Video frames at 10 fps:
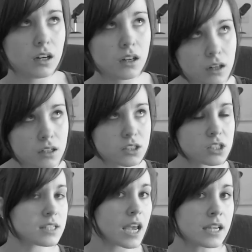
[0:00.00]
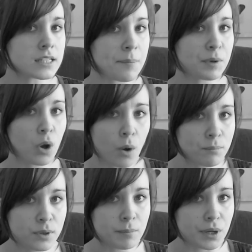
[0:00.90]
Oh, just take a damn
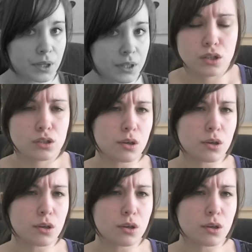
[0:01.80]
compliment.